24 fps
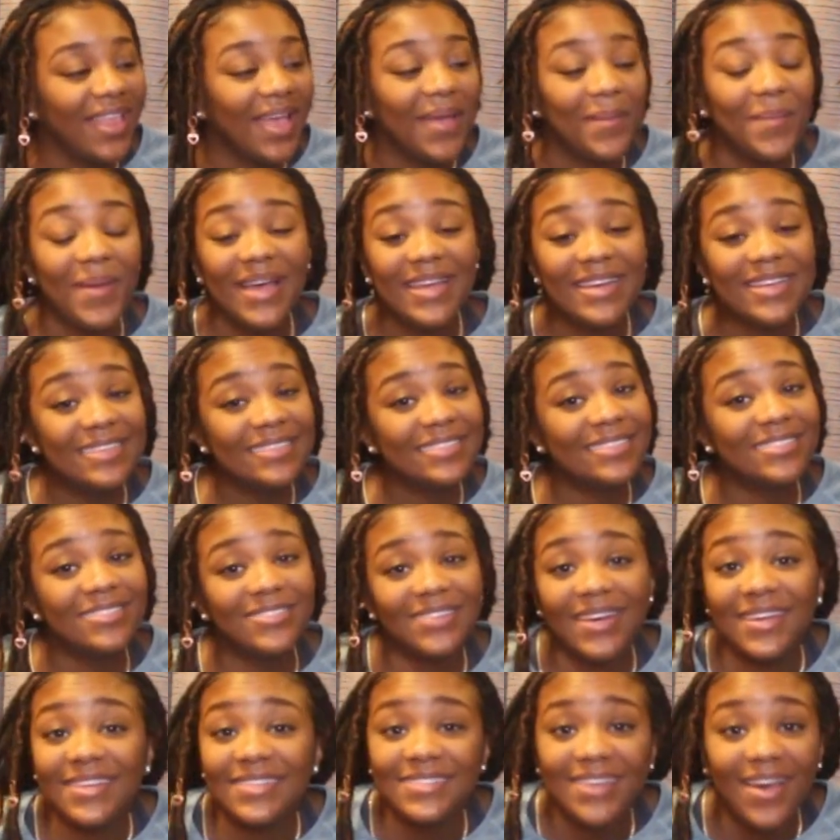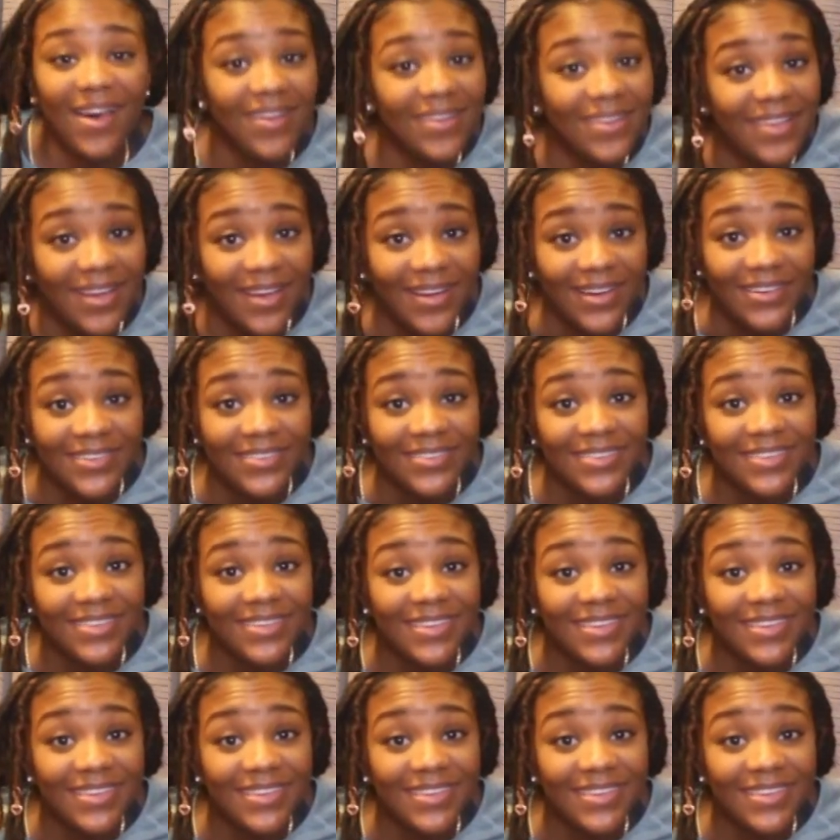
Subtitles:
Like, my knees is trying to talk to y'all.